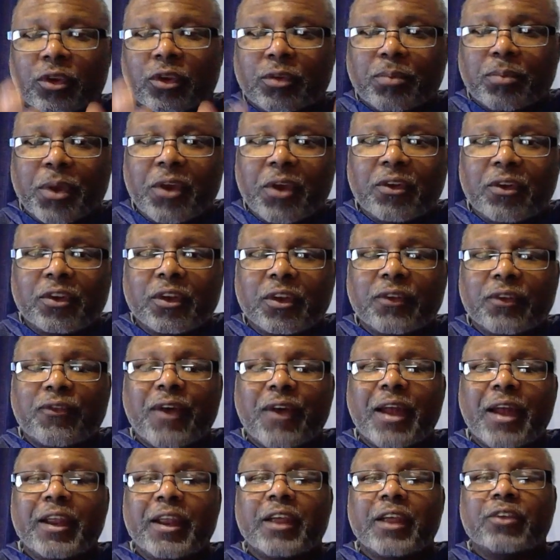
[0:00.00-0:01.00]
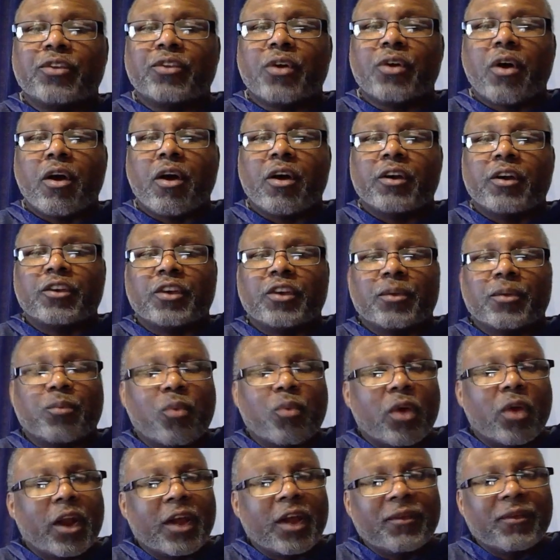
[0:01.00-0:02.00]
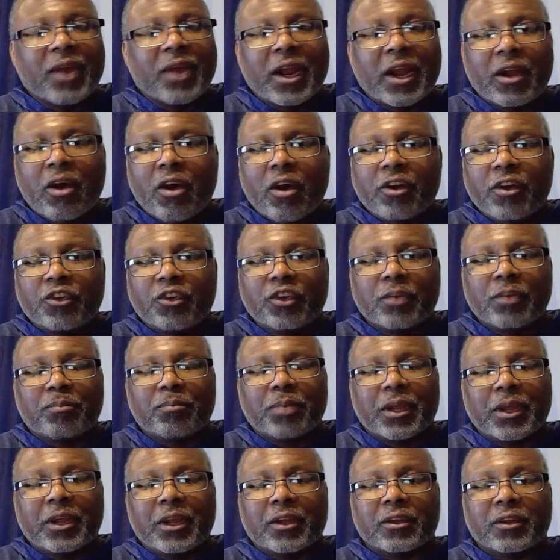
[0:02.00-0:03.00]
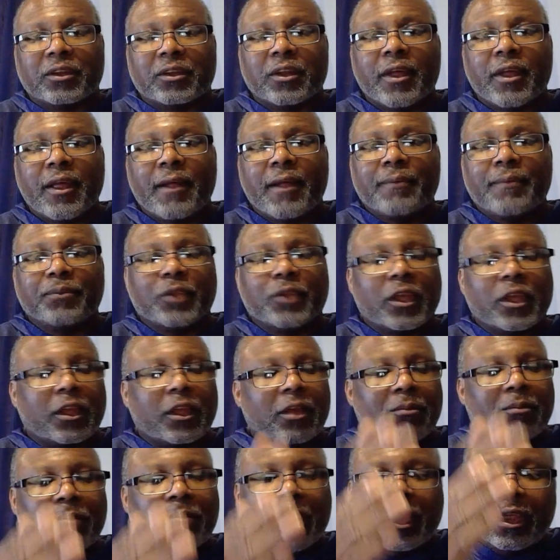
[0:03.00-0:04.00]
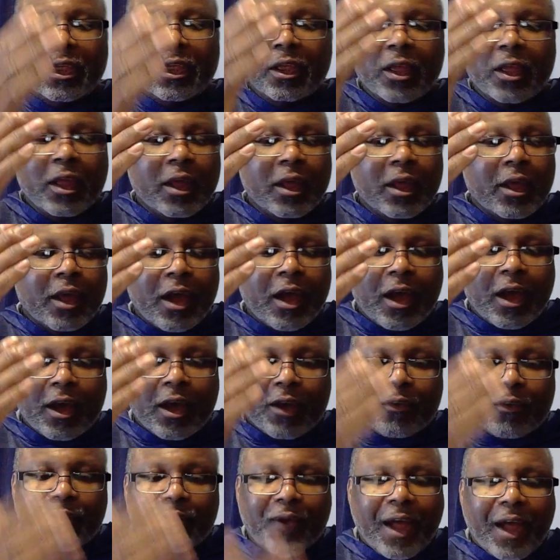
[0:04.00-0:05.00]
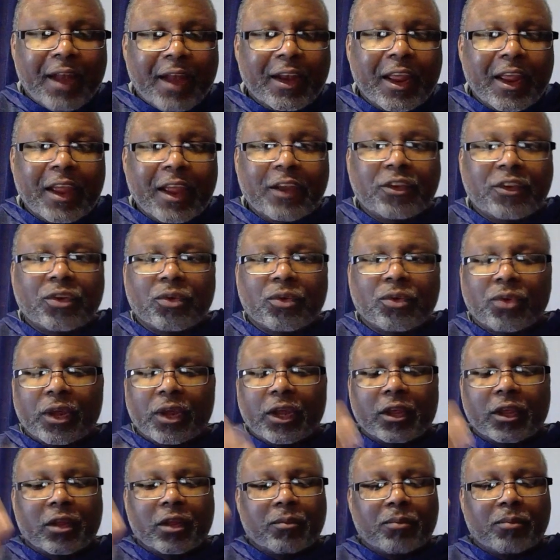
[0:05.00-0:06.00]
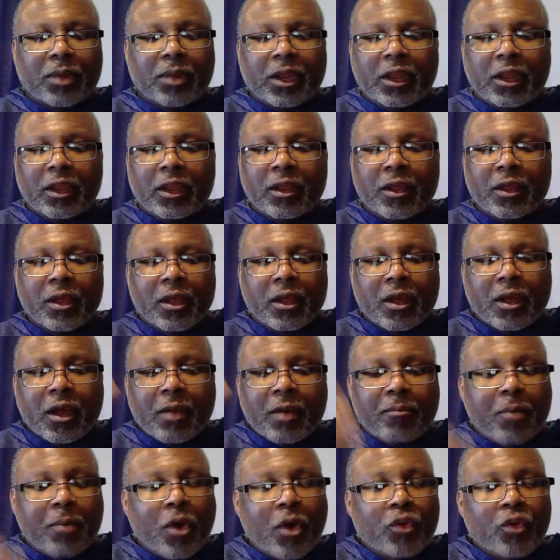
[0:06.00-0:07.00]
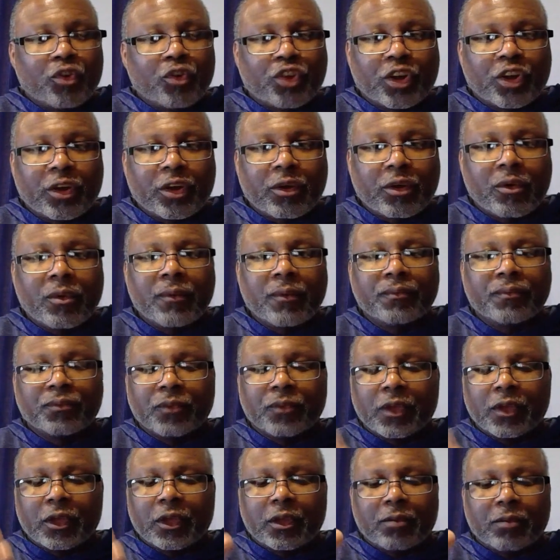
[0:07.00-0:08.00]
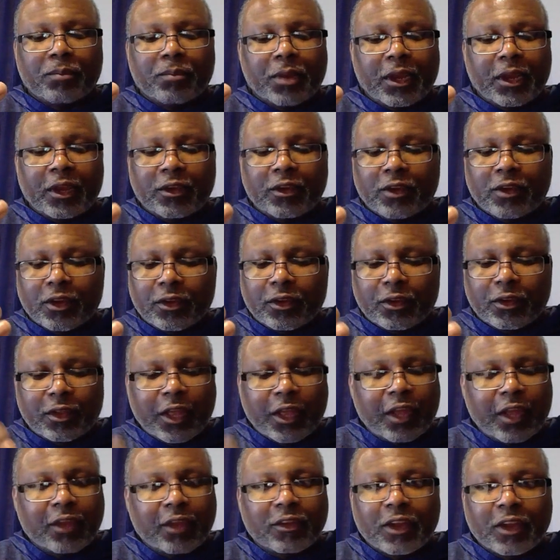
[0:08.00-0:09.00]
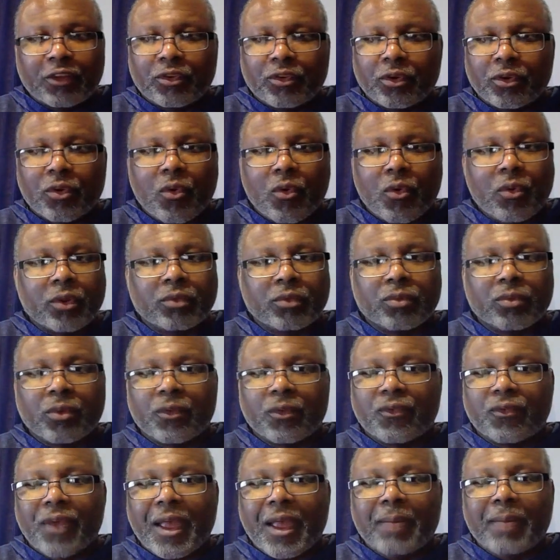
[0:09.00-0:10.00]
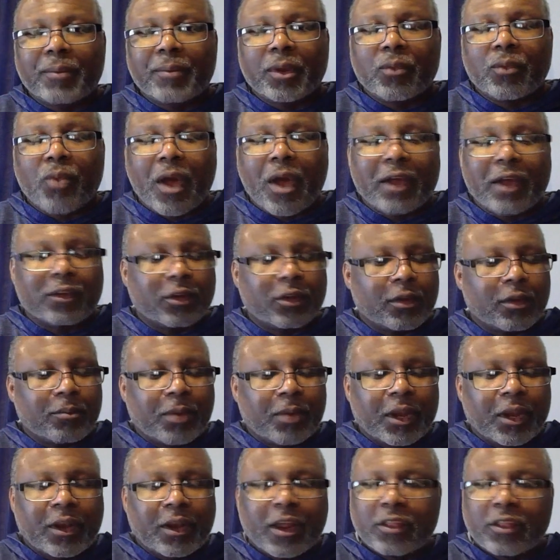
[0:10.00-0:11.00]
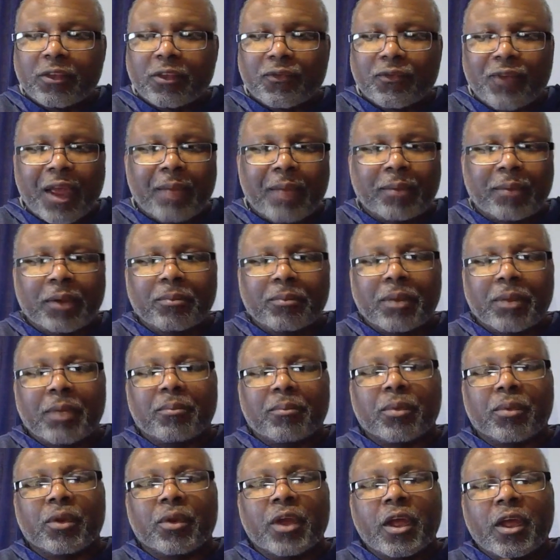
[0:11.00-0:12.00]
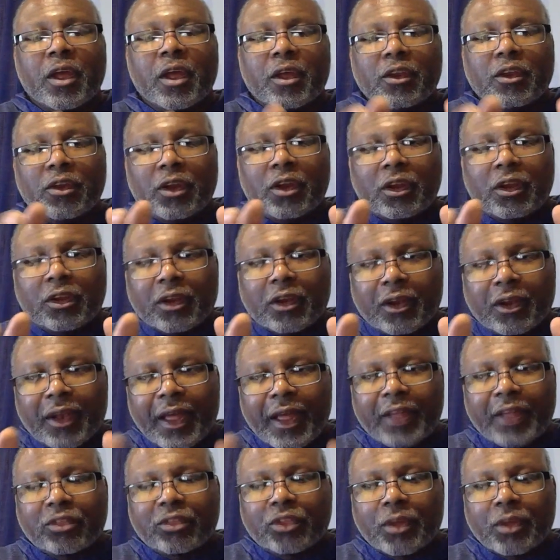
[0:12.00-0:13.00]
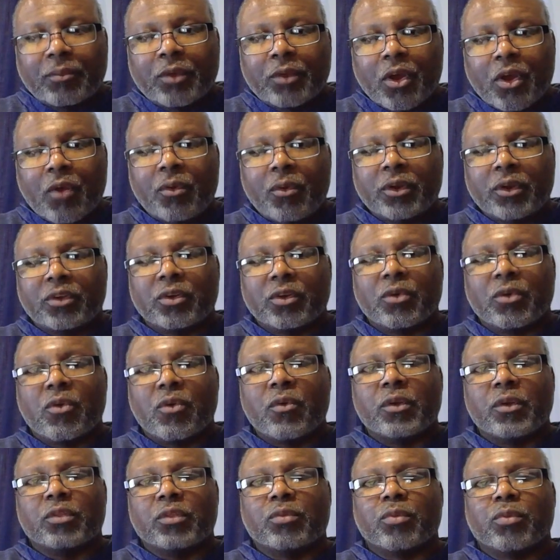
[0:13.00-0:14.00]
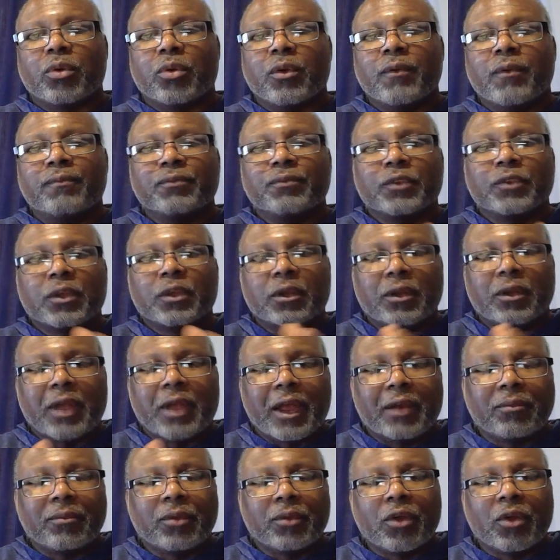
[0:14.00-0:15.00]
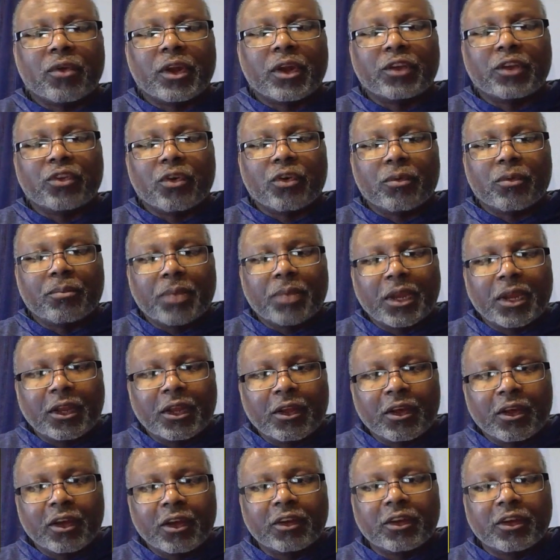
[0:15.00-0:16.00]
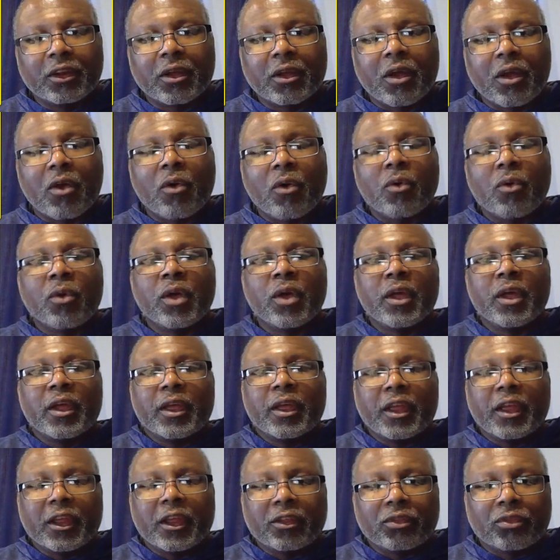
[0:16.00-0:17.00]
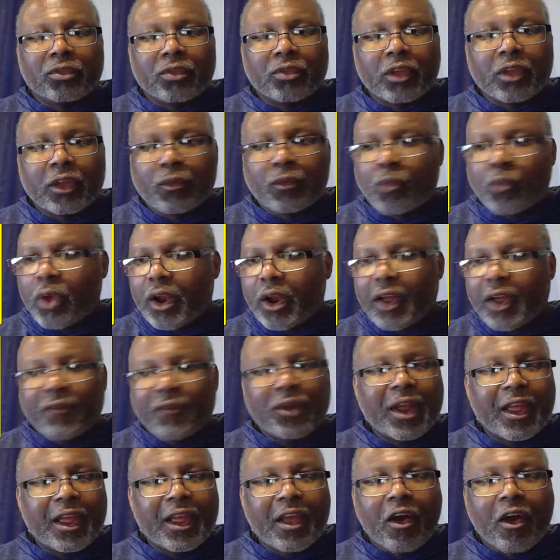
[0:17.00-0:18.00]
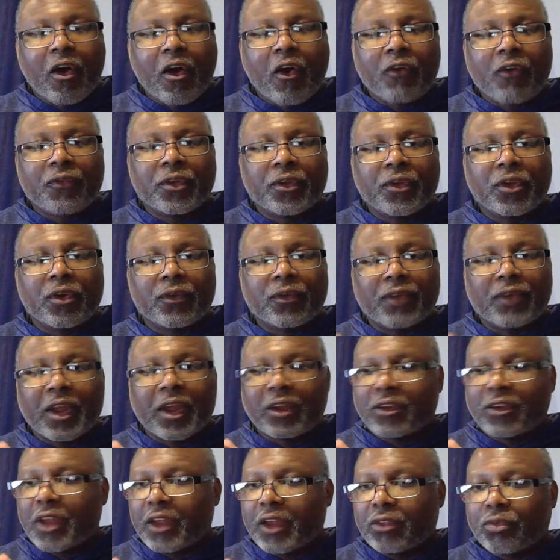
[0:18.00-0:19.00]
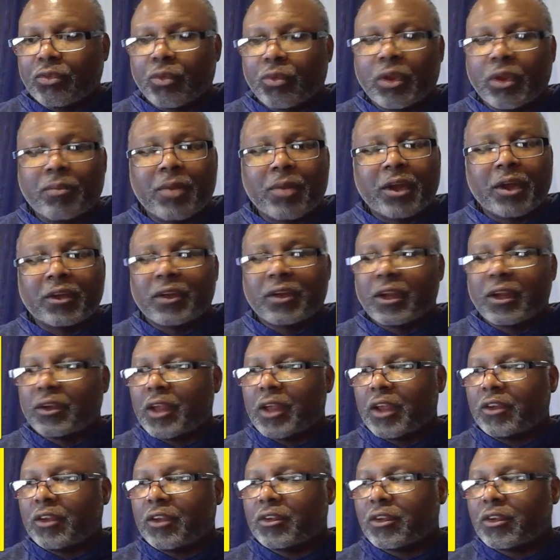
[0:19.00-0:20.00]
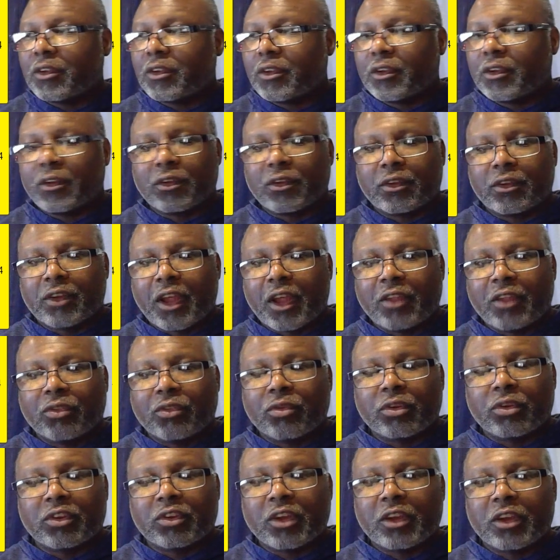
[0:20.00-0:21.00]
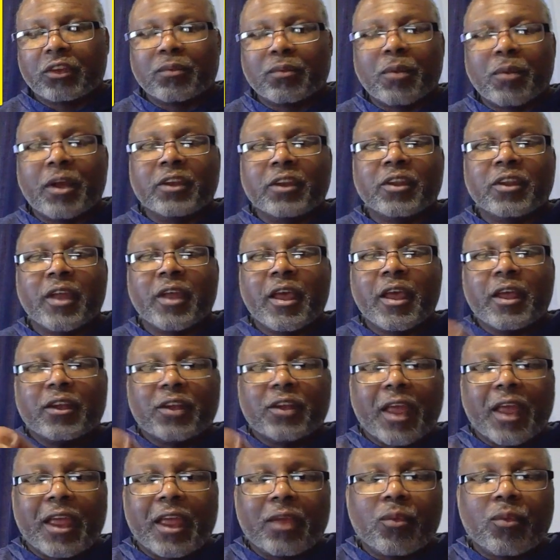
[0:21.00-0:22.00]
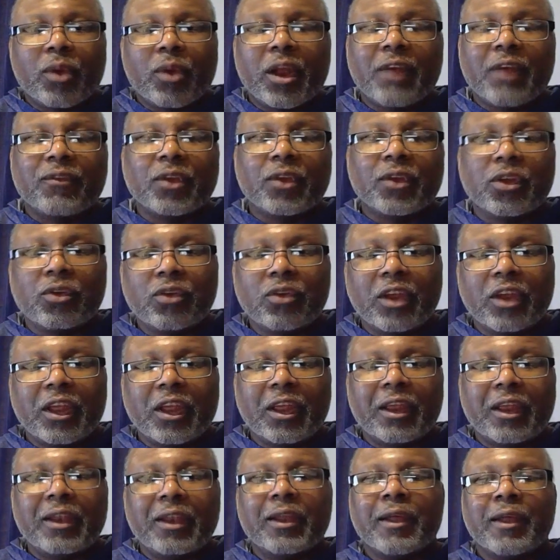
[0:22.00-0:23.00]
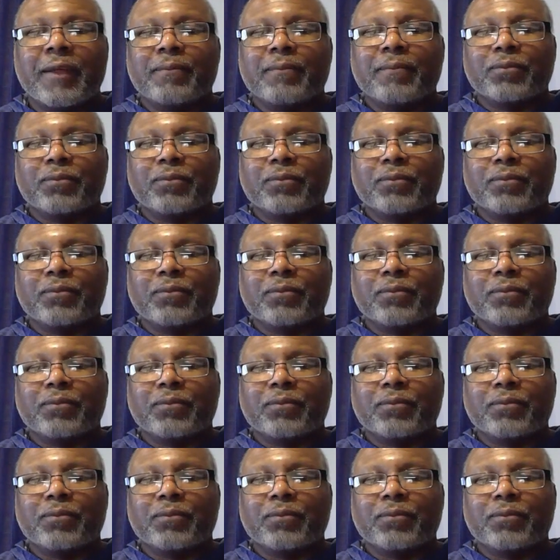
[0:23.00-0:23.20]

experiencing a financial hardship, whatever that hardship is. It could be financial, it could be emotional, it could be just things that you're going through family-wise, it could be another family member. You need to let them know what you're going through, let them know that you'll be good to go, and whatever they offer you, if they say 3 months, they say 6 months, take whatever you need